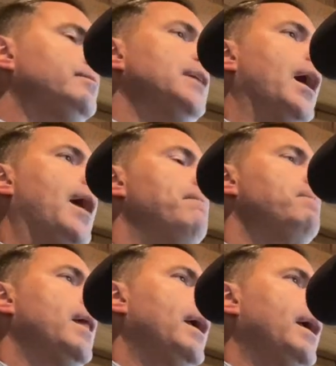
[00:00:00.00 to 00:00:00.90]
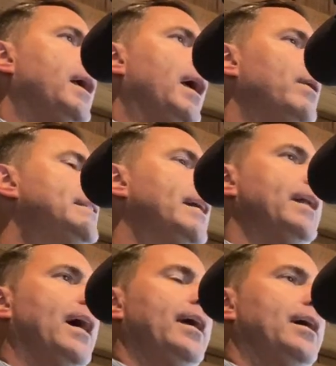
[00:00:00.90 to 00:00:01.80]
Um, and we did
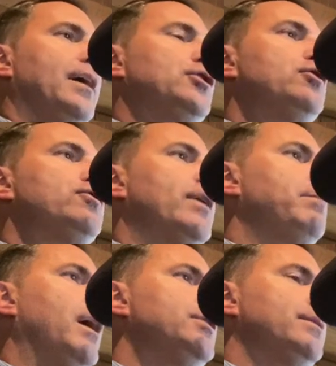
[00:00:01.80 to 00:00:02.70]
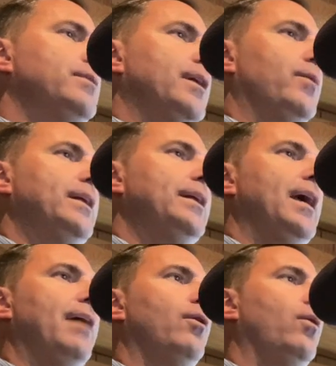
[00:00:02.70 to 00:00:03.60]
it on a, a, shoestring budget. You know, we
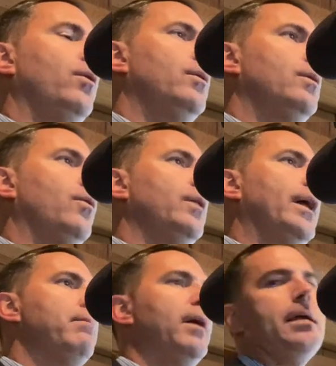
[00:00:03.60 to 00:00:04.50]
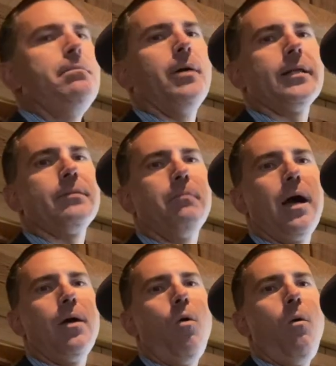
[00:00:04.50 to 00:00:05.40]
didn't have a whole whole lot of money, but
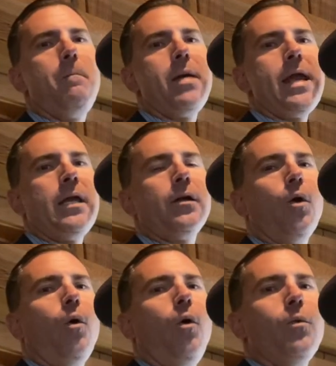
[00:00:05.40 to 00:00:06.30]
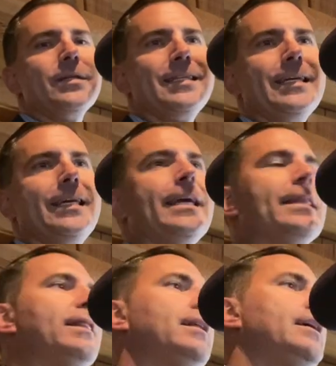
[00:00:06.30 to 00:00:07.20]
my whole main goal was to
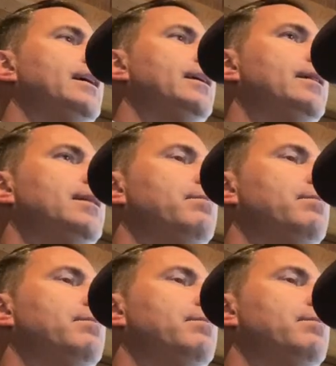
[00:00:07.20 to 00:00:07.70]
get the the